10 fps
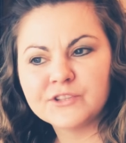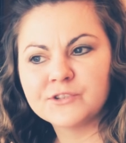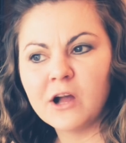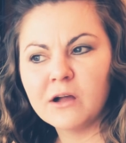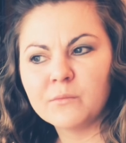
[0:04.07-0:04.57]

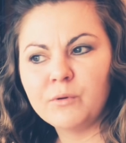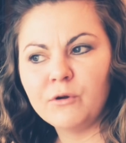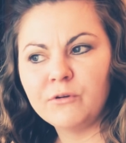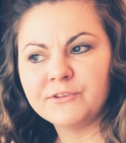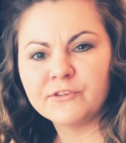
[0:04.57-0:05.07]
strong
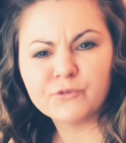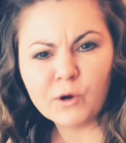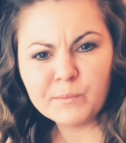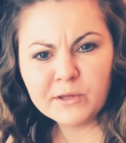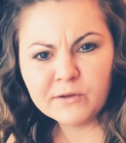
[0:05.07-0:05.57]
pull to
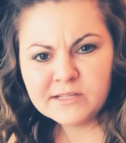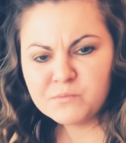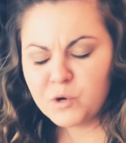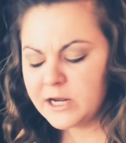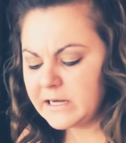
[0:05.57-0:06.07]
Scorpio
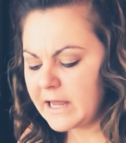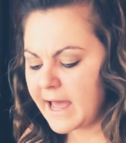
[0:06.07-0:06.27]
this morning,